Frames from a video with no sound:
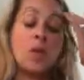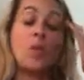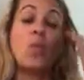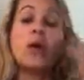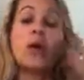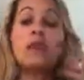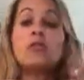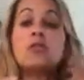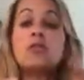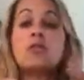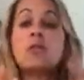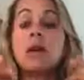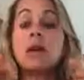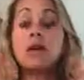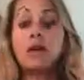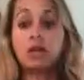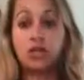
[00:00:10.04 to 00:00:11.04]
when you
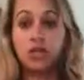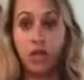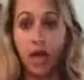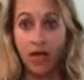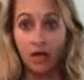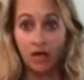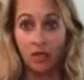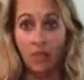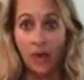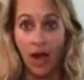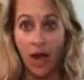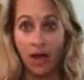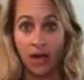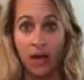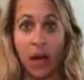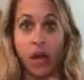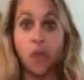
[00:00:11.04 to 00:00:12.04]
get your challenge
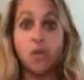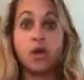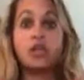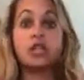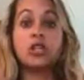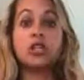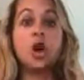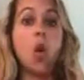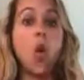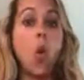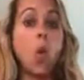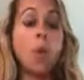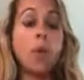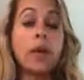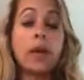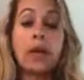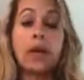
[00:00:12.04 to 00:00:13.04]
pack, I want you to
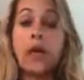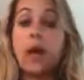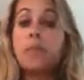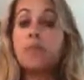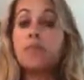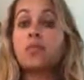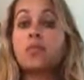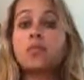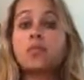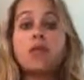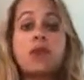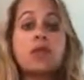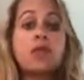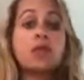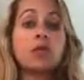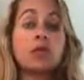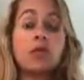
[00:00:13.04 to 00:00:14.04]
open it up,
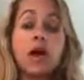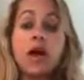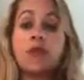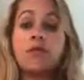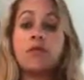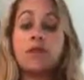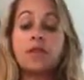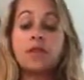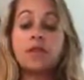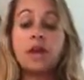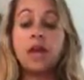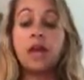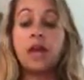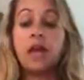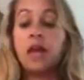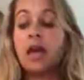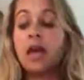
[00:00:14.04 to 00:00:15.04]
read through
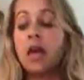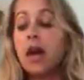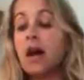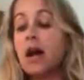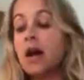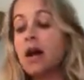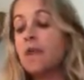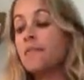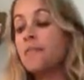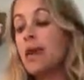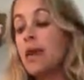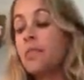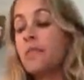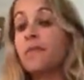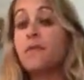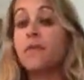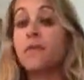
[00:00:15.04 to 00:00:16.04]
everything,
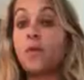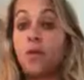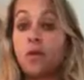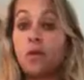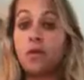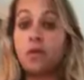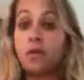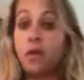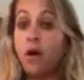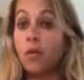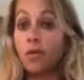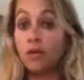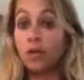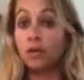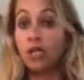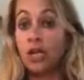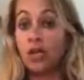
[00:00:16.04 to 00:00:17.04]
and before you
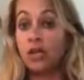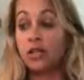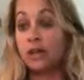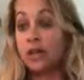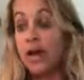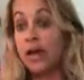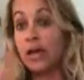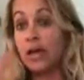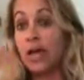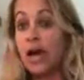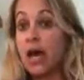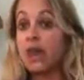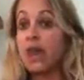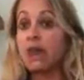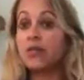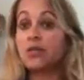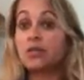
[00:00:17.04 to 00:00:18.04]
open your challenge pack,
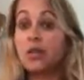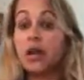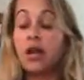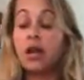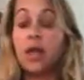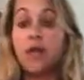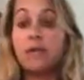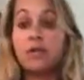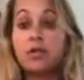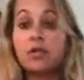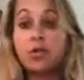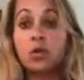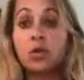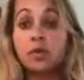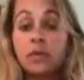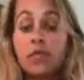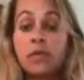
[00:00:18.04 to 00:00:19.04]
again, I gave you a
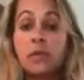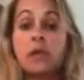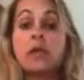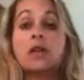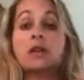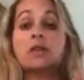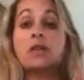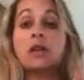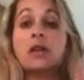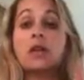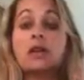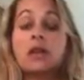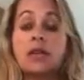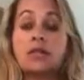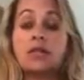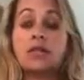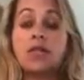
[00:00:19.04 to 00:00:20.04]
tour of Beachbody On Demand
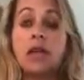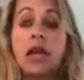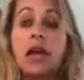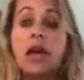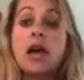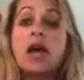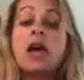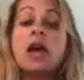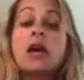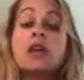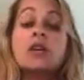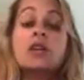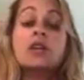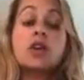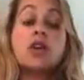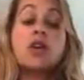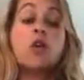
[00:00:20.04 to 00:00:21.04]
yesterday,
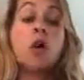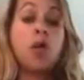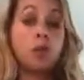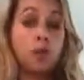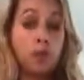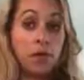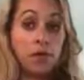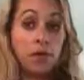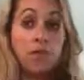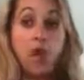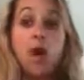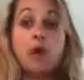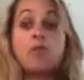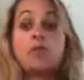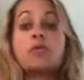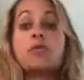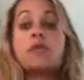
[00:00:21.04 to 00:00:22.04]
so hopefully you've
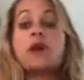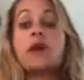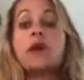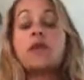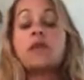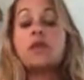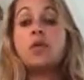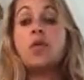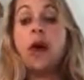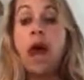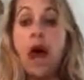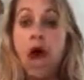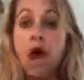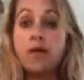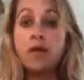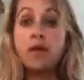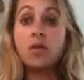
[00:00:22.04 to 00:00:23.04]
gone through there. If you
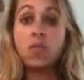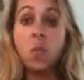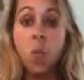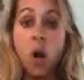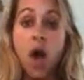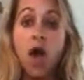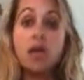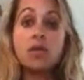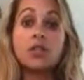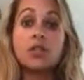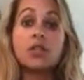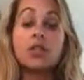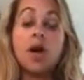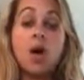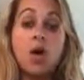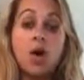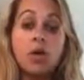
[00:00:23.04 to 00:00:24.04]
haven't
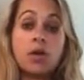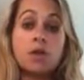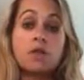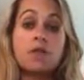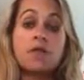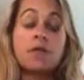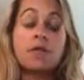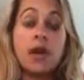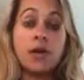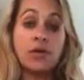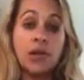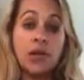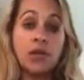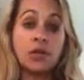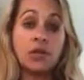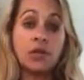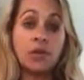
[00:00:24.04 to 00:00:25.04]
watched Autumn's
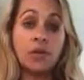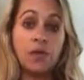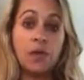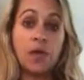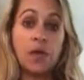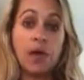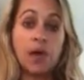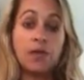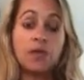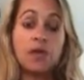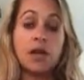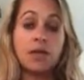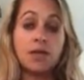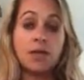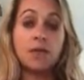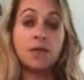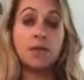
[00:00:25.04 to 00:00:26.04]
foundational videos
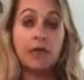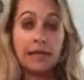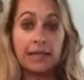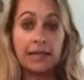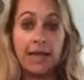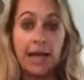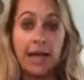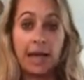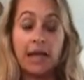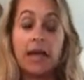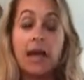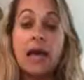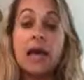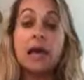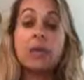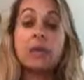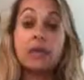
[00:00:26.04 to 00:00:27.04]
under Fixate,
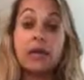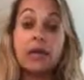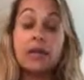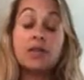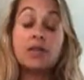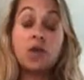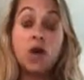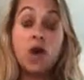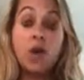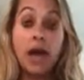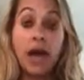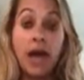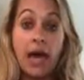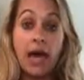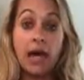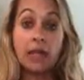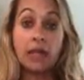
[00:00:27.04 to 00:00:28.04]
please go
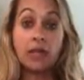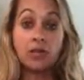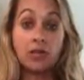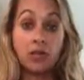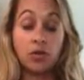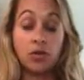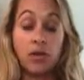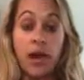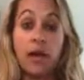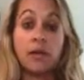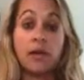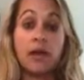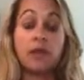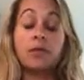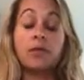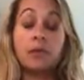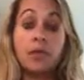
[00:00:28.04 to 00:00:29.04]
ahead and do that.
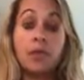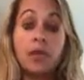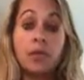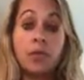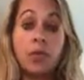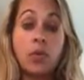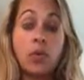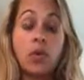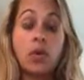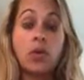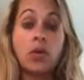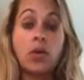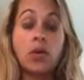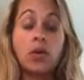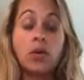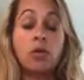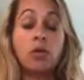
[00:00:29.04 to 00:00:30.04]
They are very important
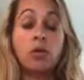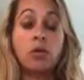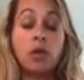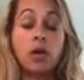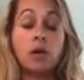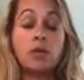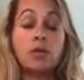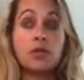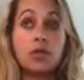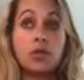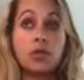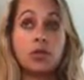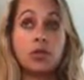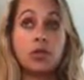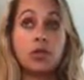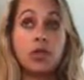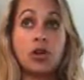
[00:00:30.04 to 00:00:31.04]
when you start
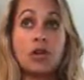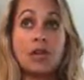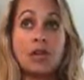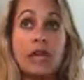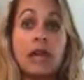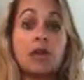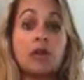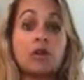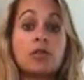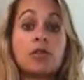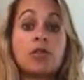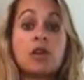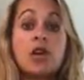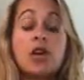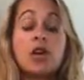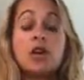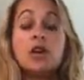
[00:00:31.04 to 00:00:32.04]
to learn your containers,
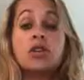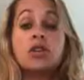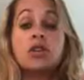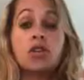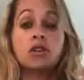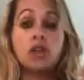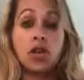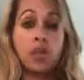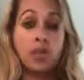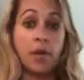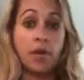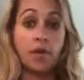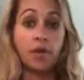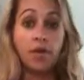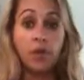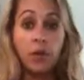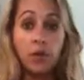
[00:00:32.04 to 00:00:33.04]
start talking
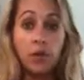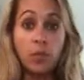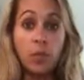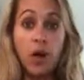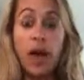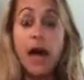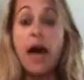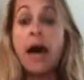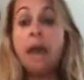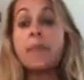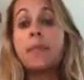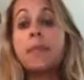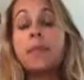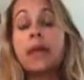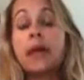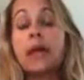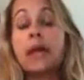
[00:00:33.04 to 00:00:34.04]
about food
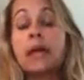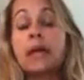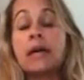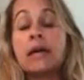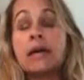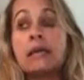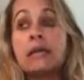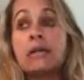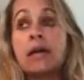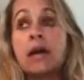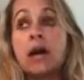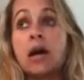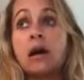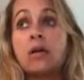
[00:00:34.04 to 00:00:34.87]
prep, and